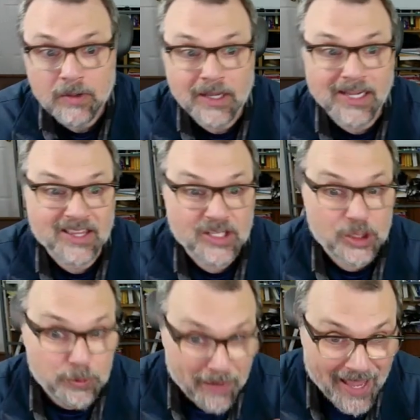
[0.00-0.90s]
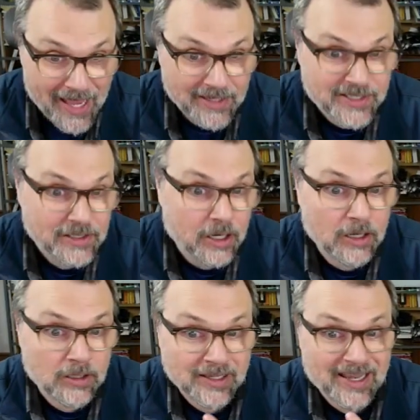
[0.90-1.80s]
and the span is
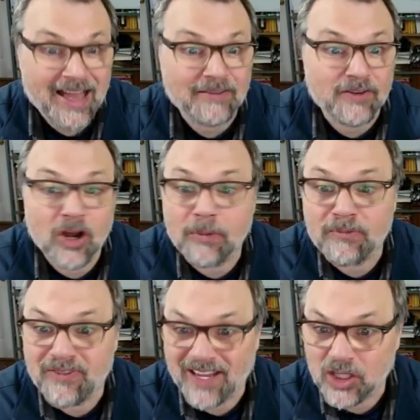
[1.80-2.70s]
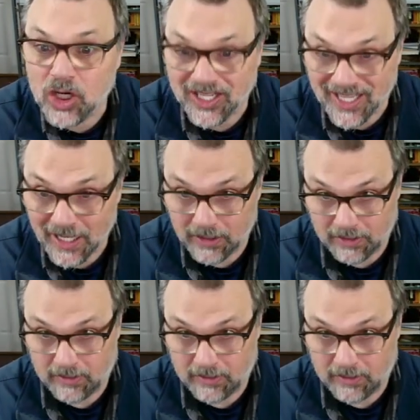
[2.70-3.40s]
called l'enveloppe vectorielle.